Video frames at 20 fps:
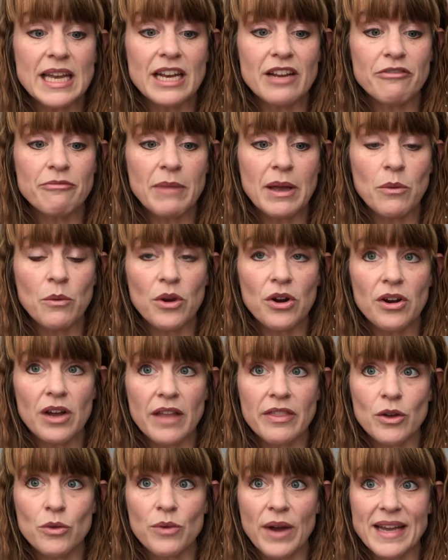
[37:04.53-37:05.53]
of my work, on
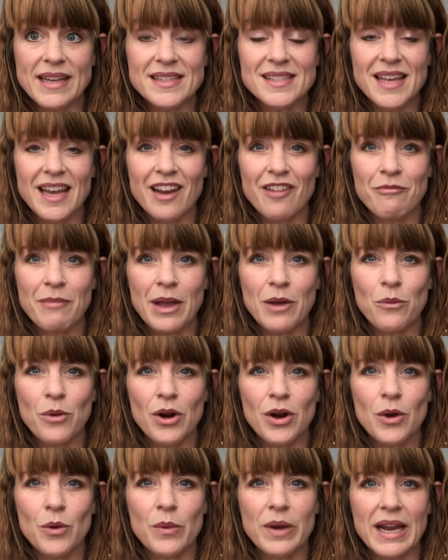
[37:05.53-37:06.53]
the right side of my
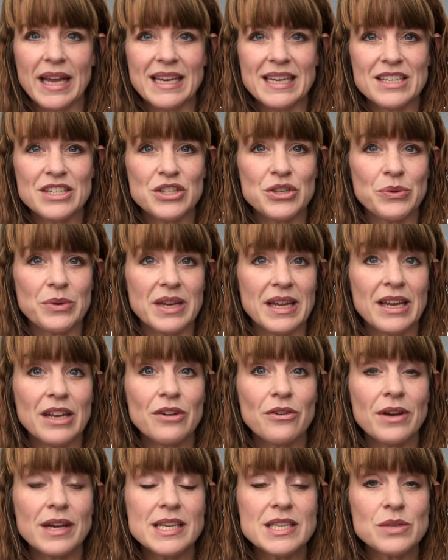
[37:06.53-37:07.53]
work when I need to do an
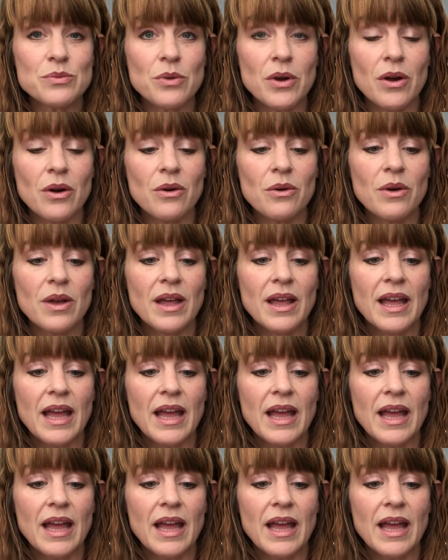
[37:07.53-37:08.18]
increase row.